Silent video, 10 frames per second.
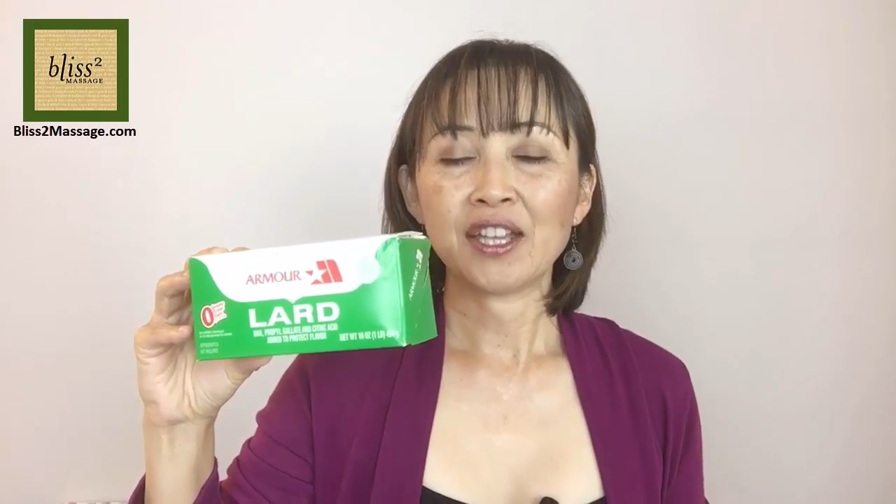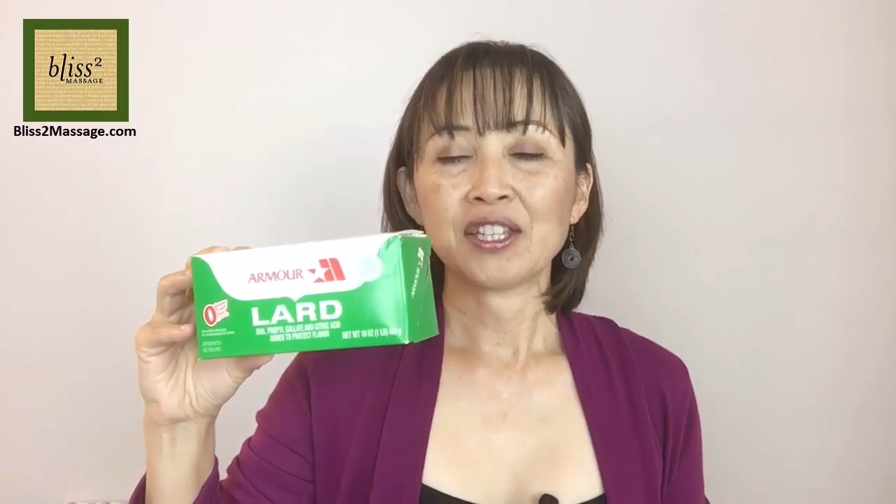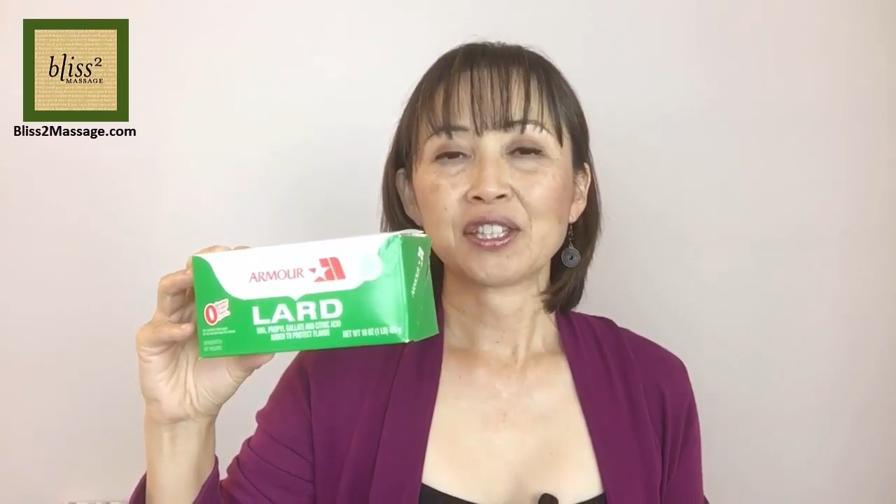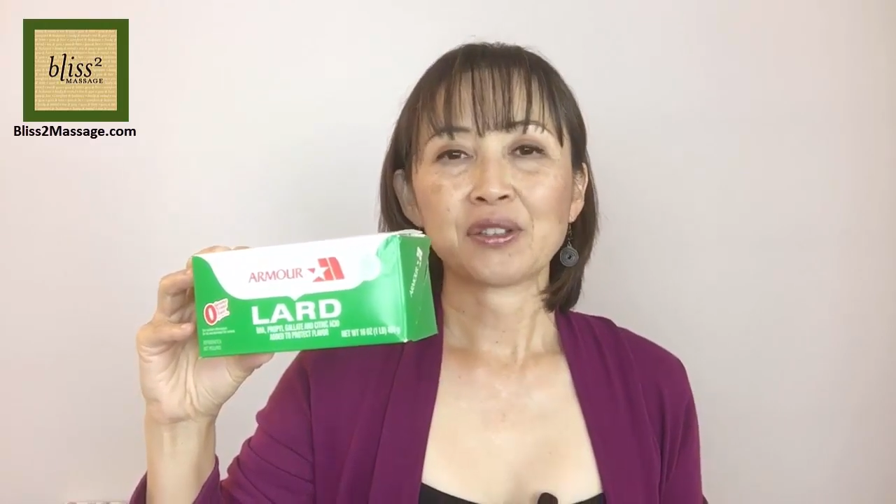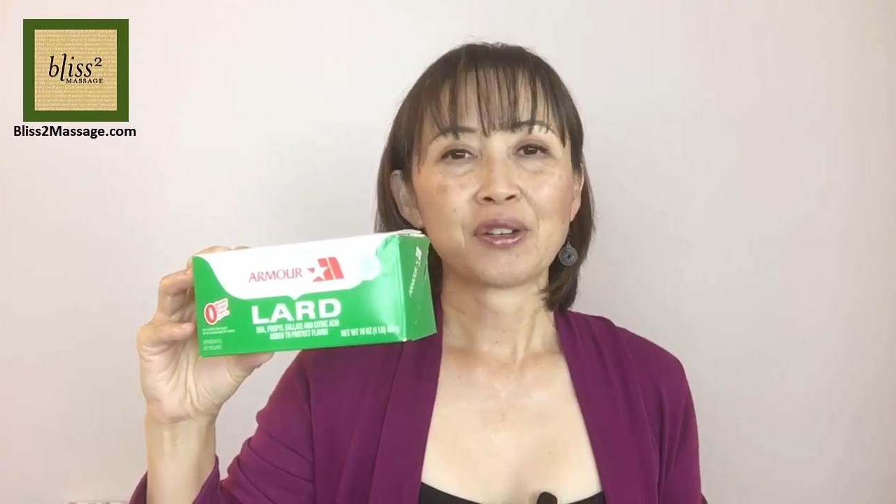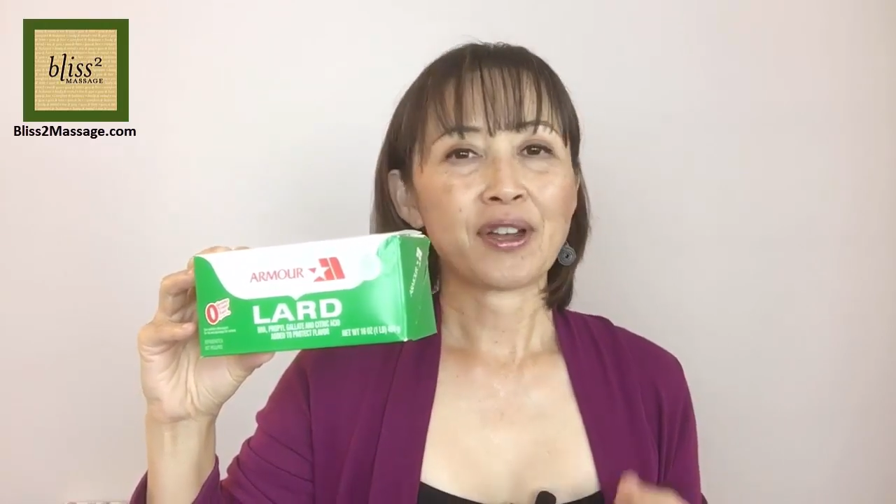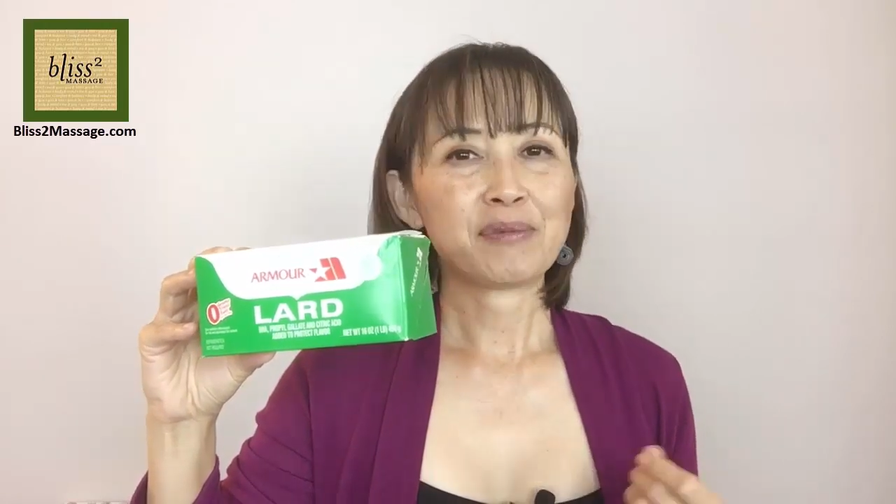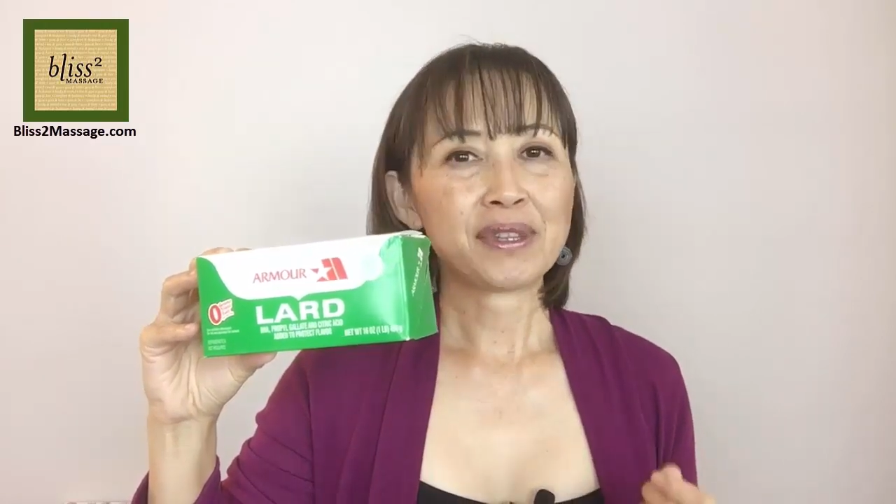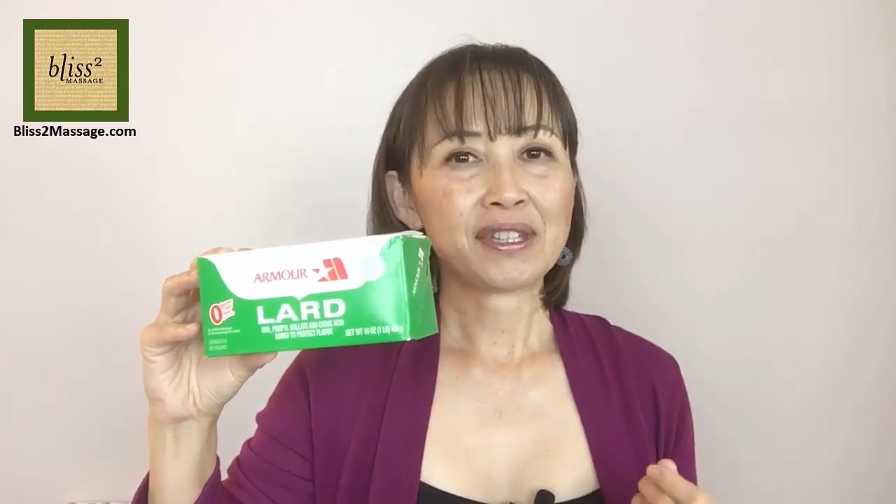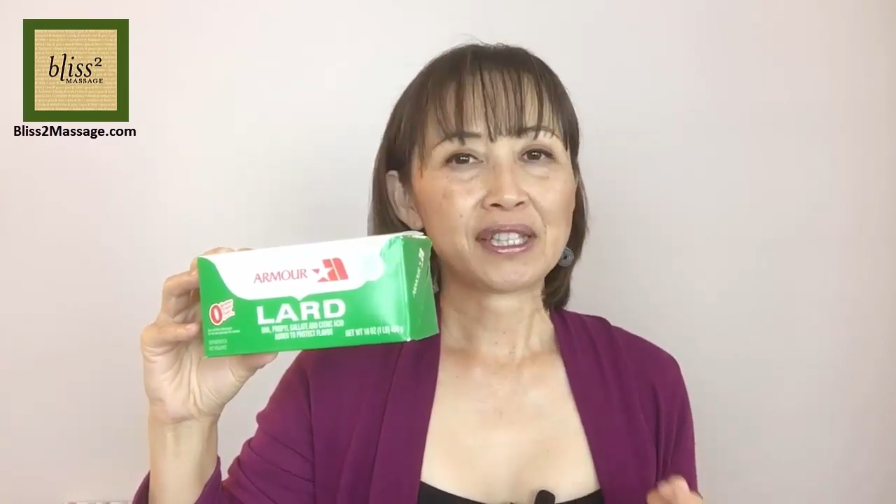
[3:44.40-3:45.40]
So I've
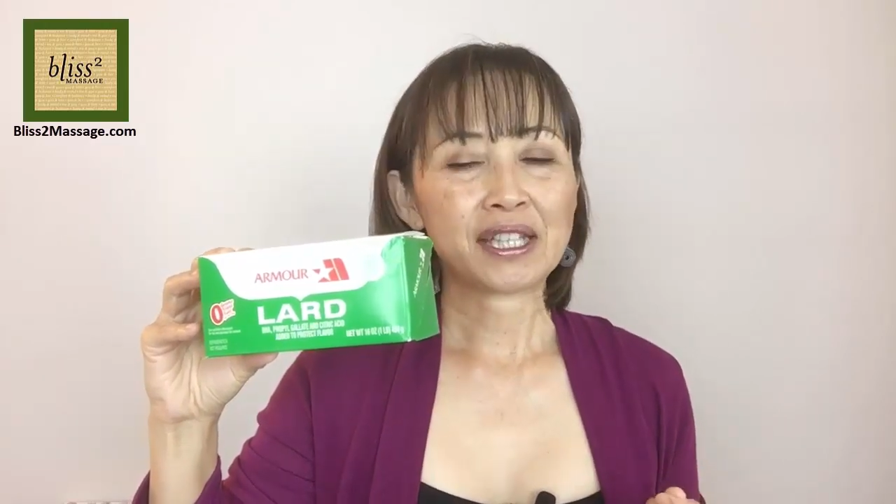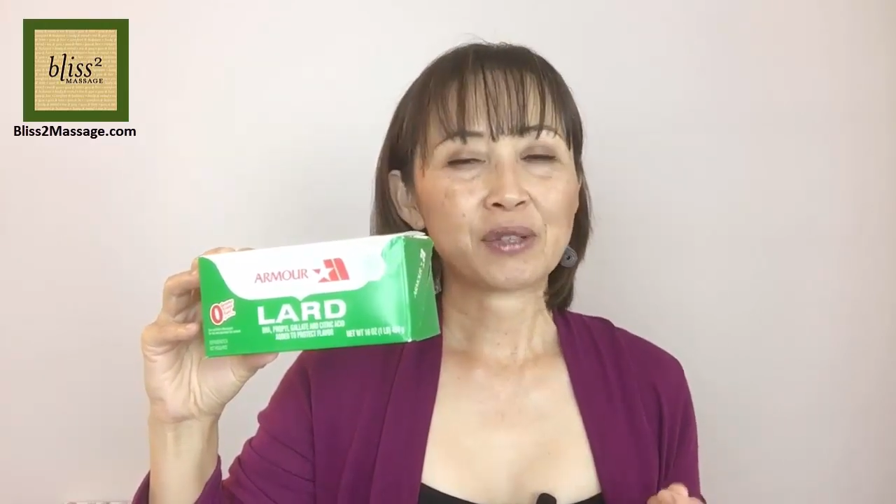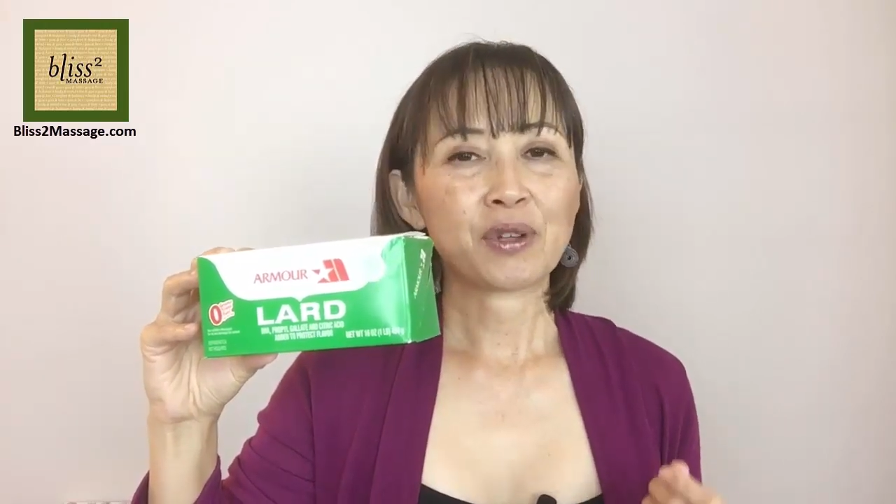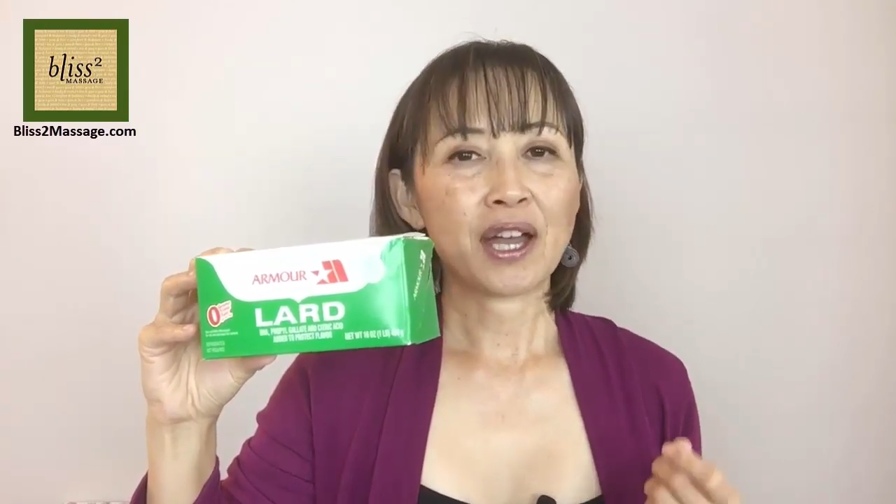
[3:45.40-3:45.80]
been thinking